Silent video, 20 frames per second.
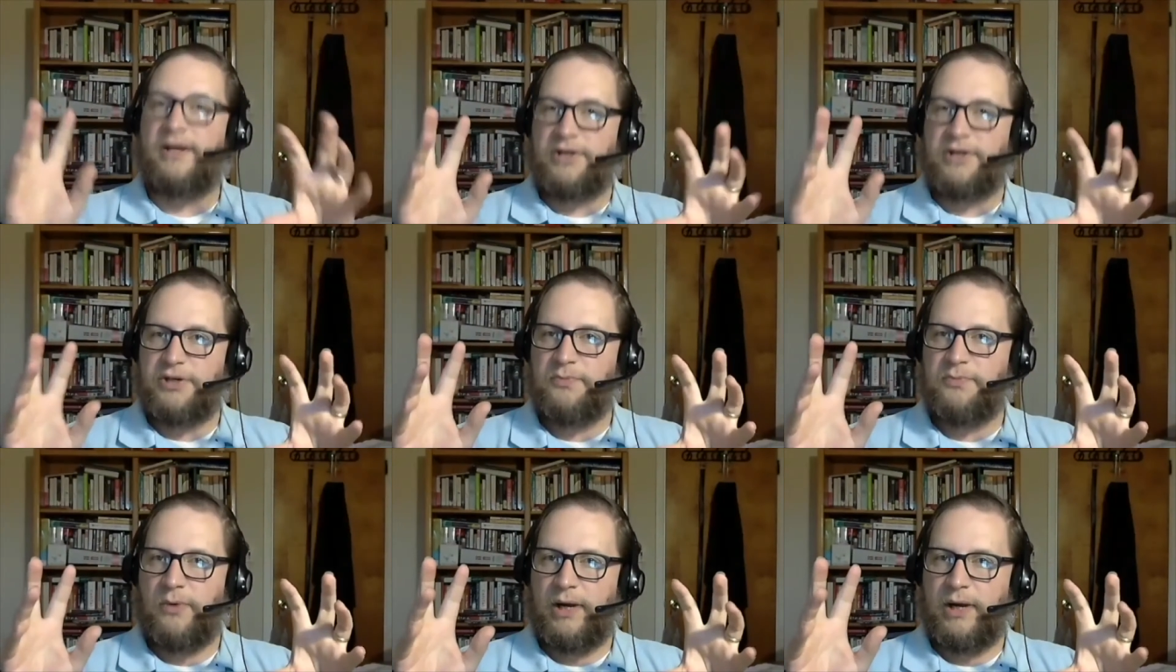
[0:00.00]

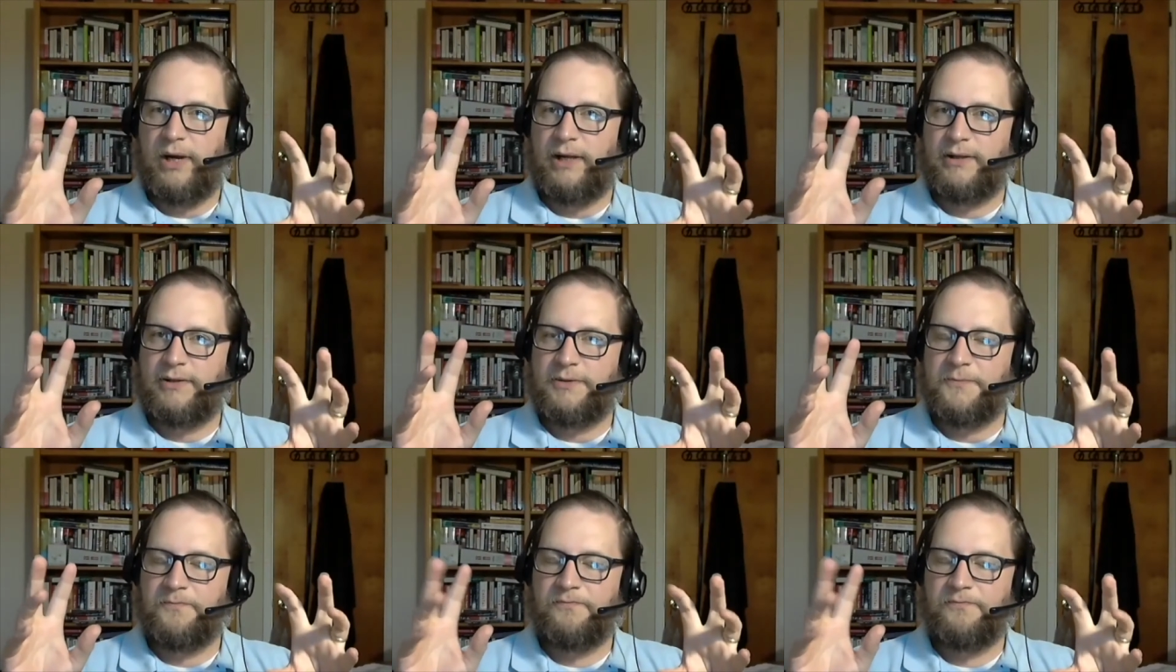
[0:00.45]

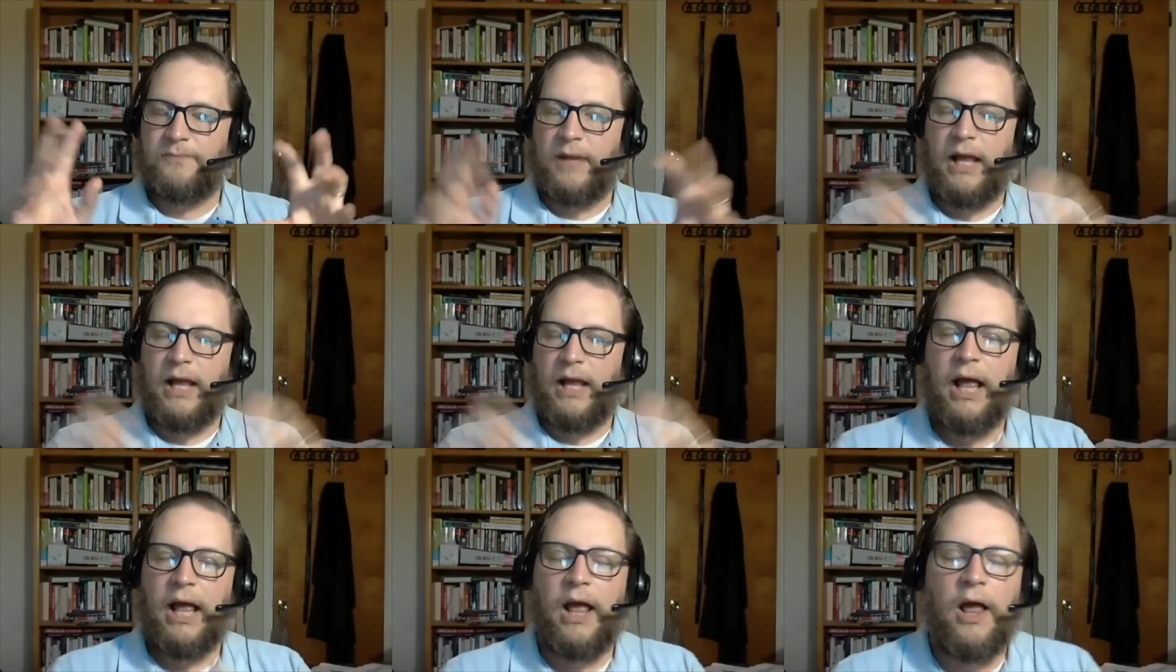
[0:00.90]
points.
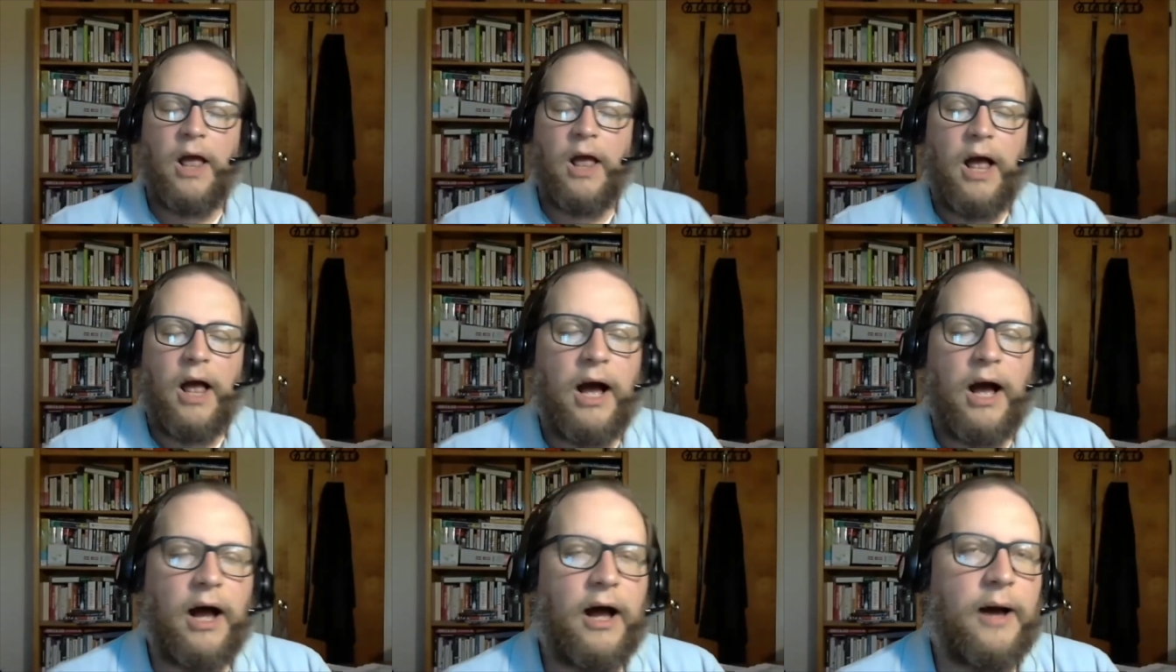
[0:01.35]

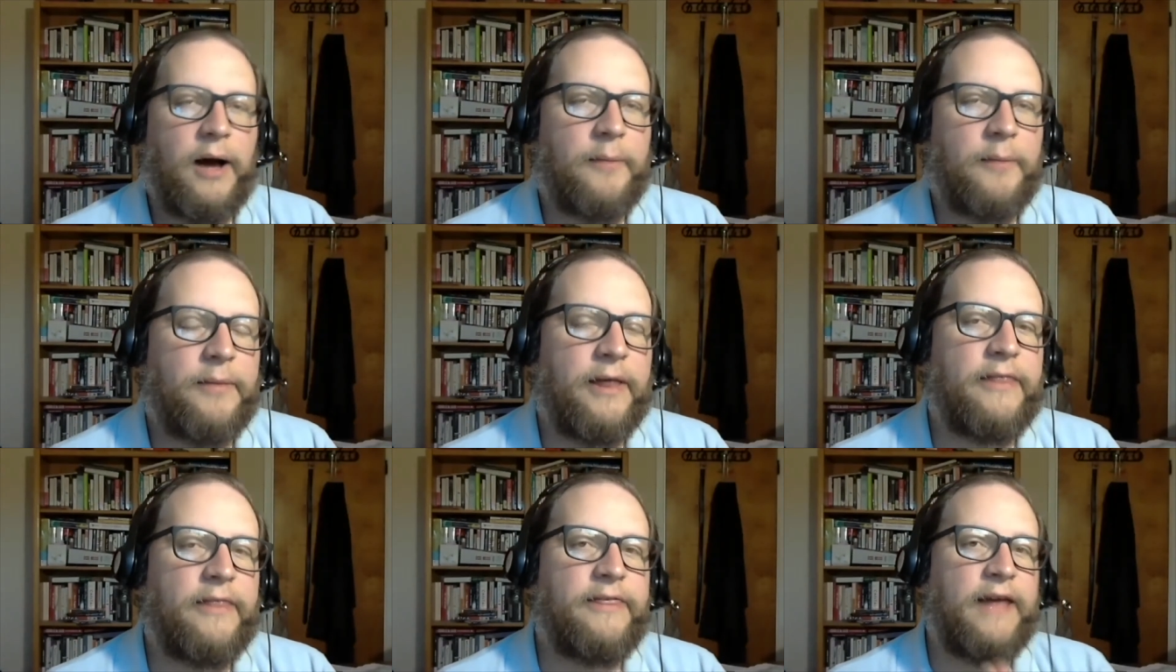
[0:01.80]

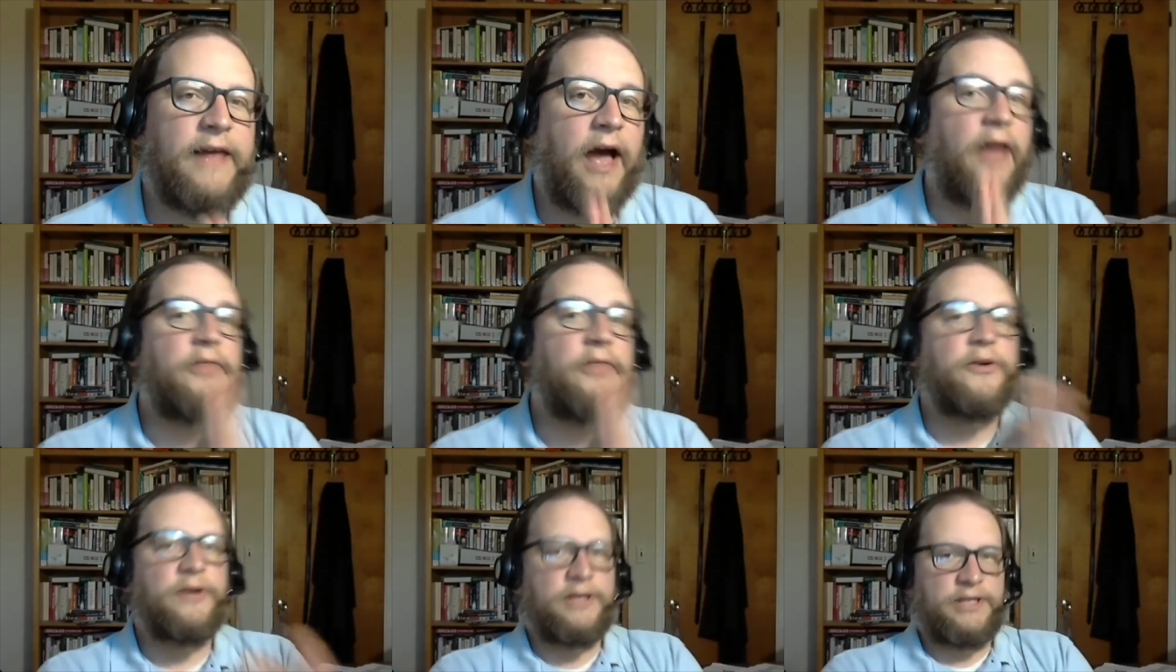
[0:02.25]
The
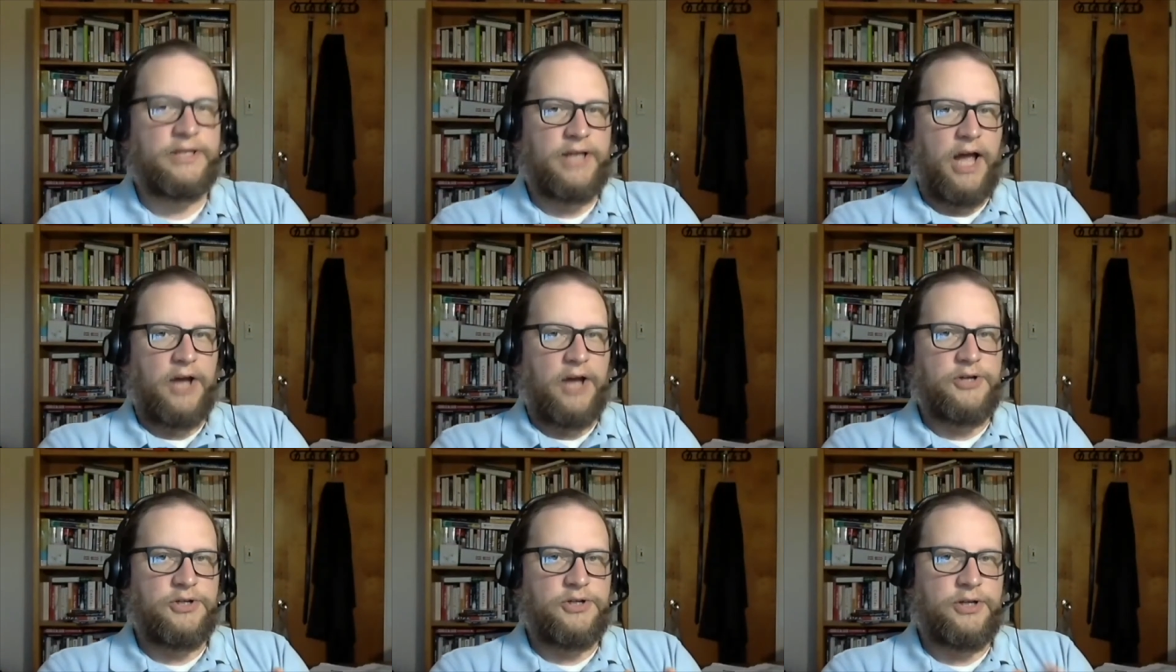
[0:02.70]

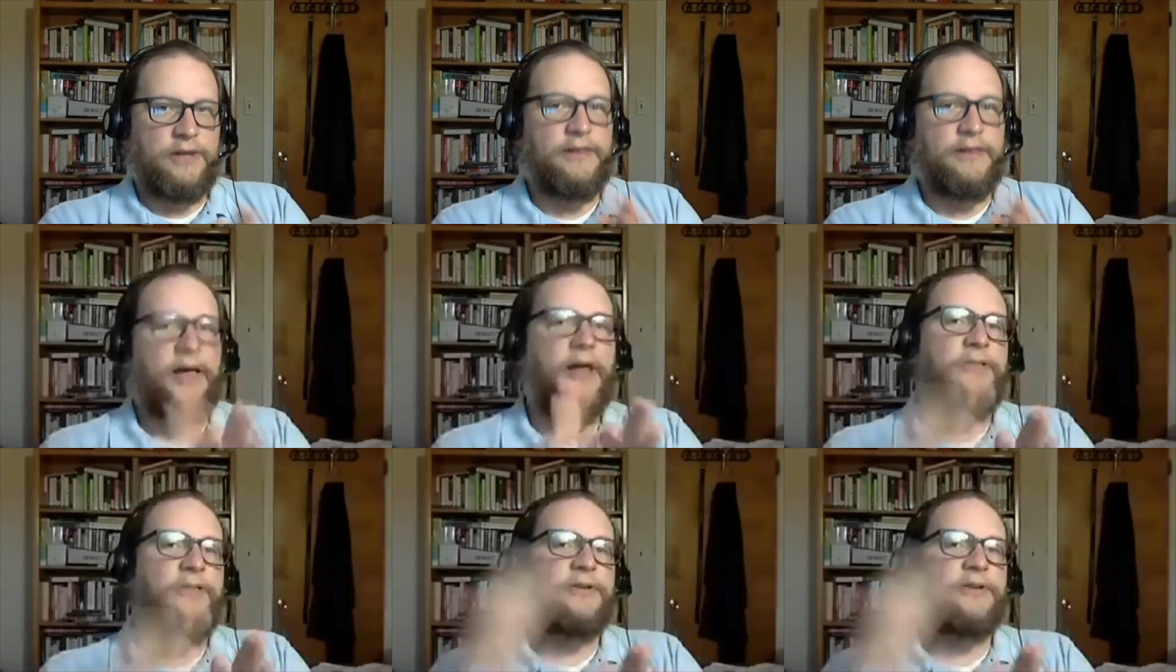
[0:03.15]

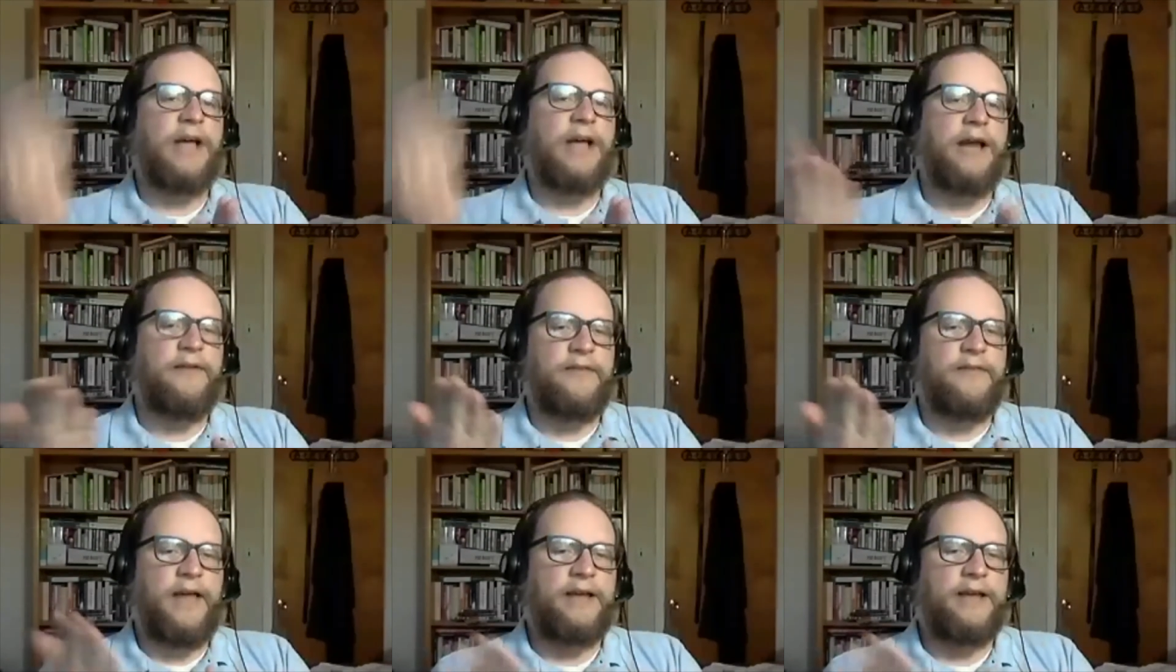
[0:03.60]
other side
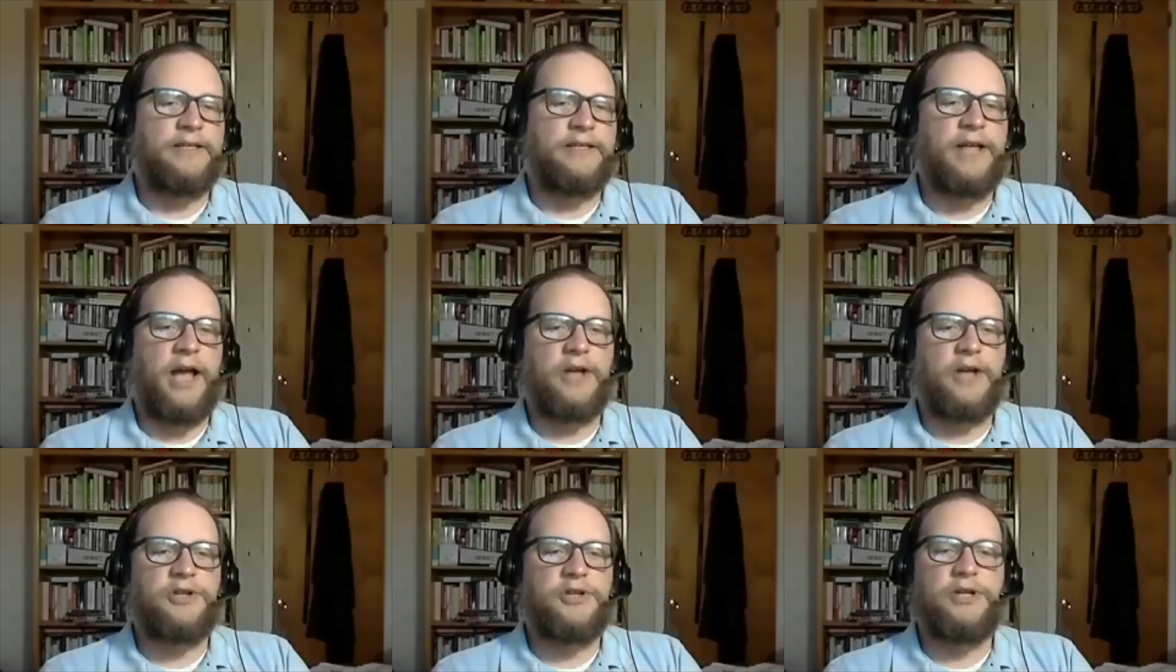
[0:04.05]
of that
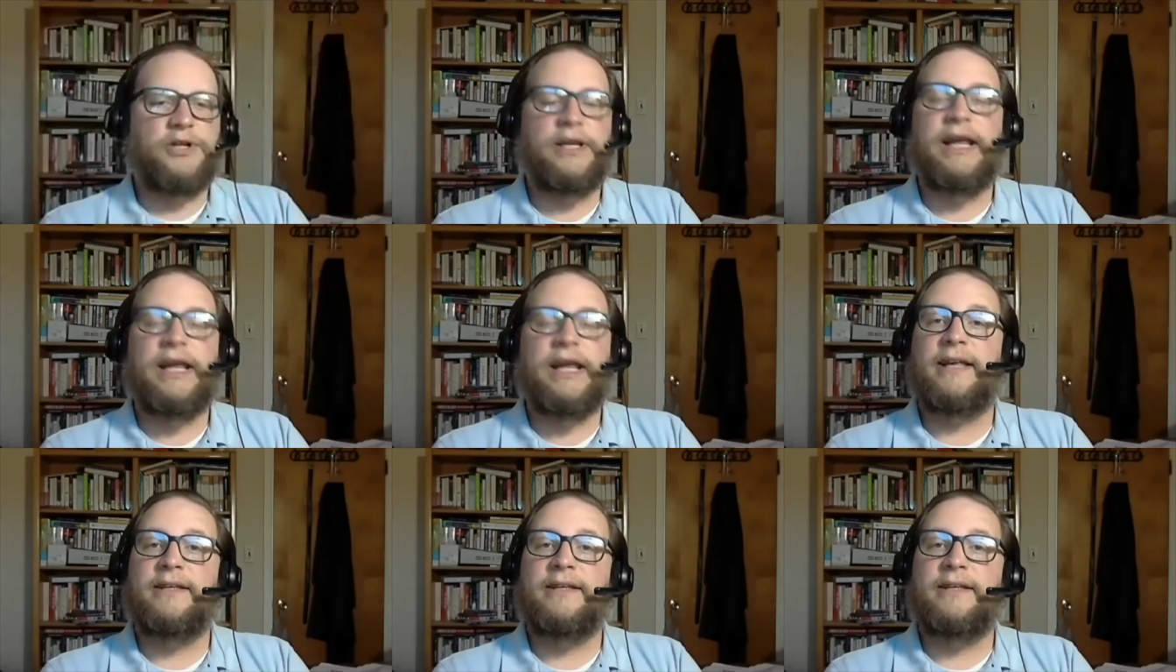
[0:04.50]
discussion
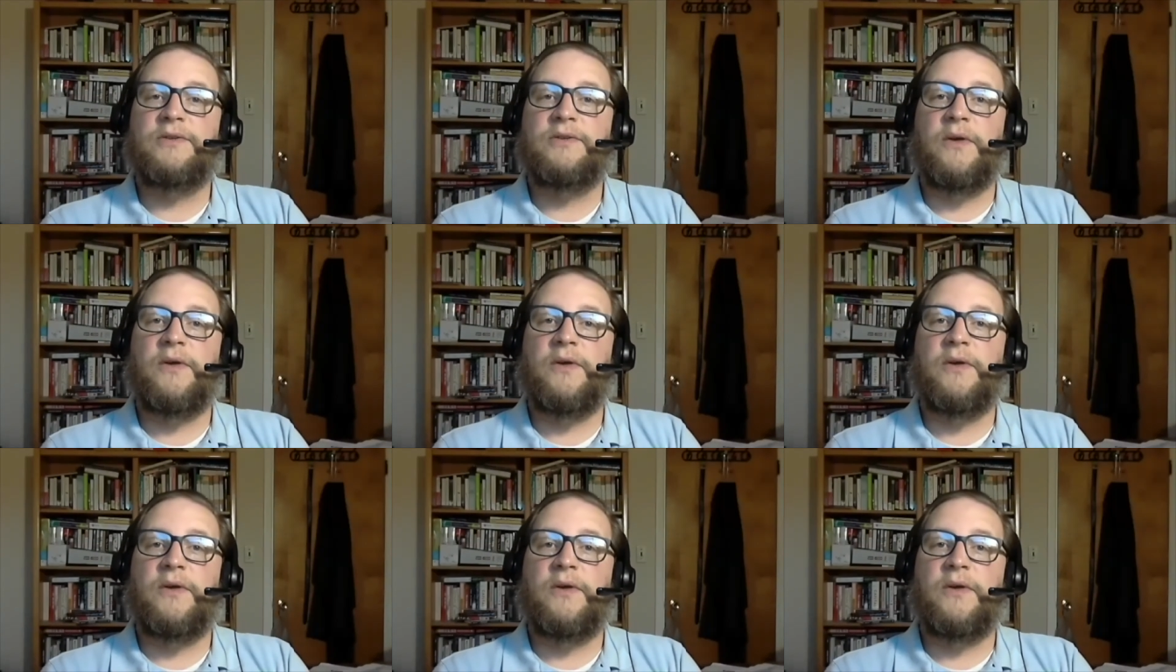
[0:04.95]
is